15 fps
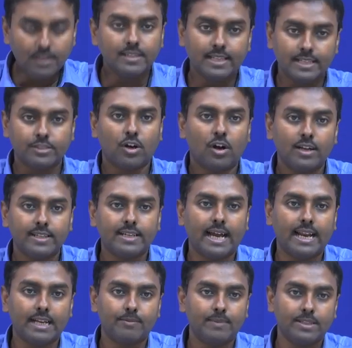That is called the
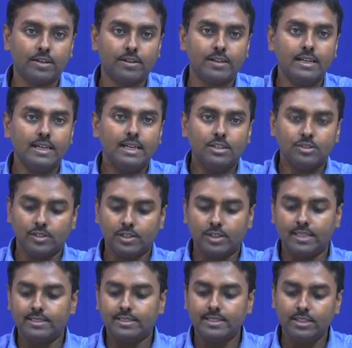direct method. So, you
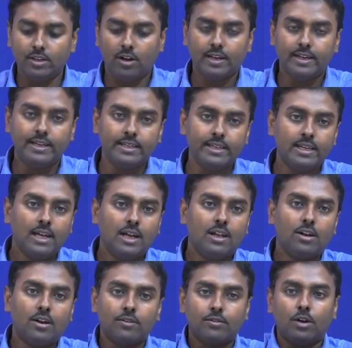can see already
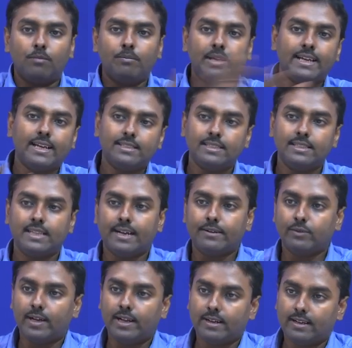lot of complicacy that
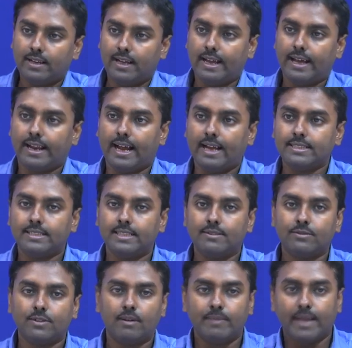were arising
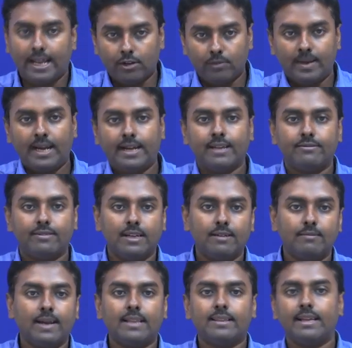from narrowband
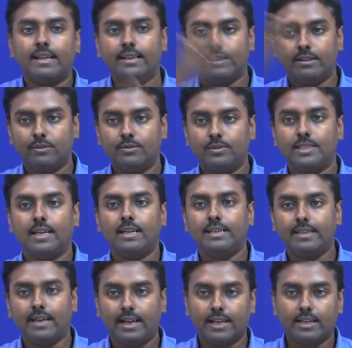FM and then with the
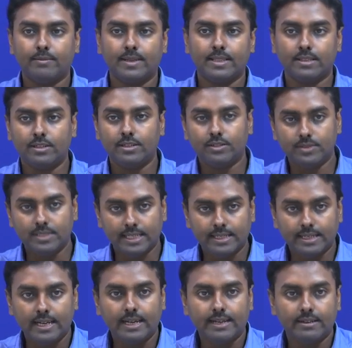indirect method to
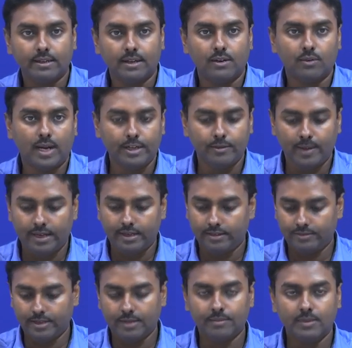generate wideband
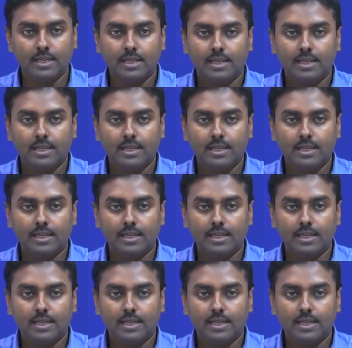FM,